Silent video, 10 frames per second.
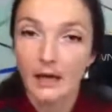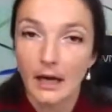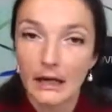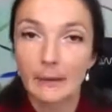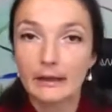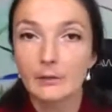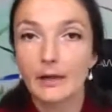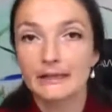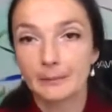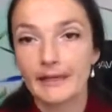And by the
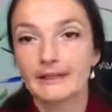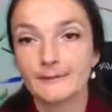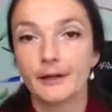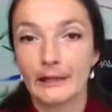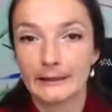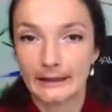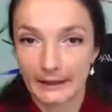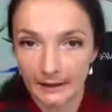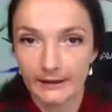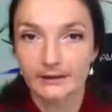way, Space Fund
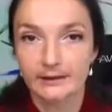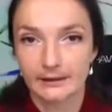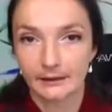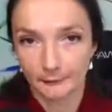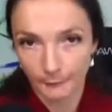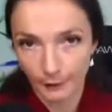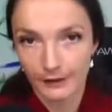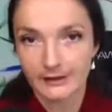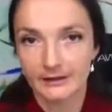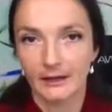is
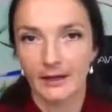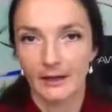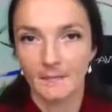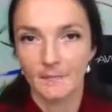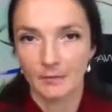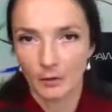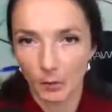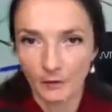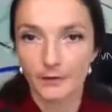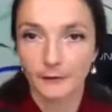first um,
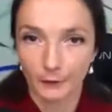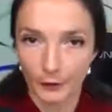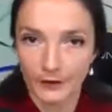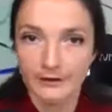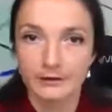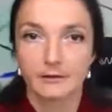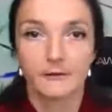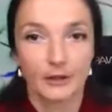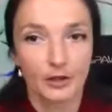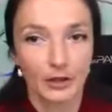one of the first
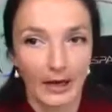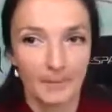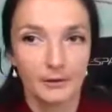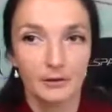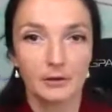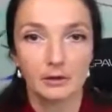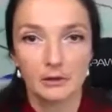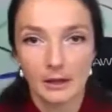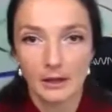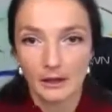venture
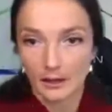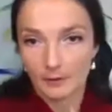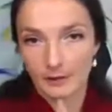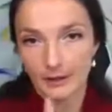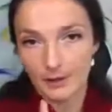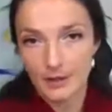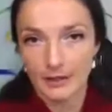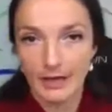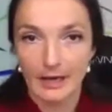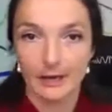capital uh, that are
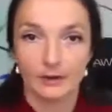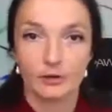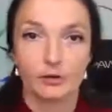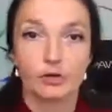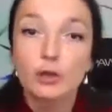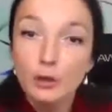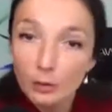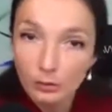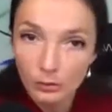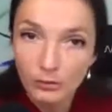dedicated
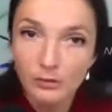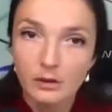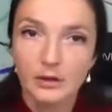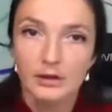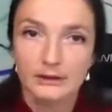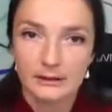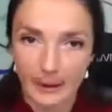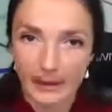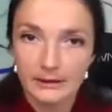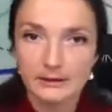to
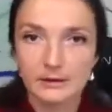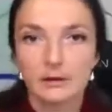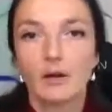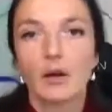space,